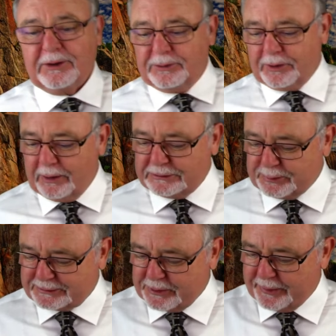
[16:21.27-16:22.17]
Who knows
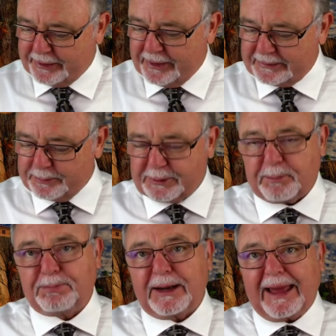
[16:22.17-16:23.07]
what's going on? The
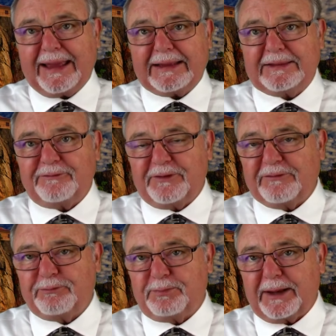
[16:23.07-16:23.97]
plague, the
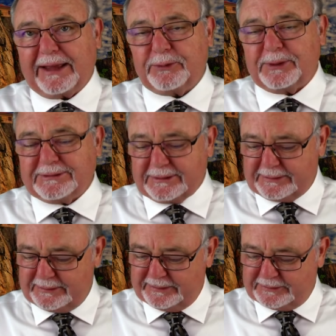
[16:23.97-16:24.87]
fifth plague was
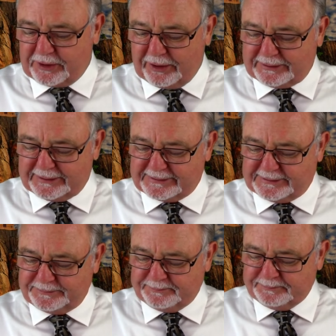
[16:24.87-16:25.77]
darkness.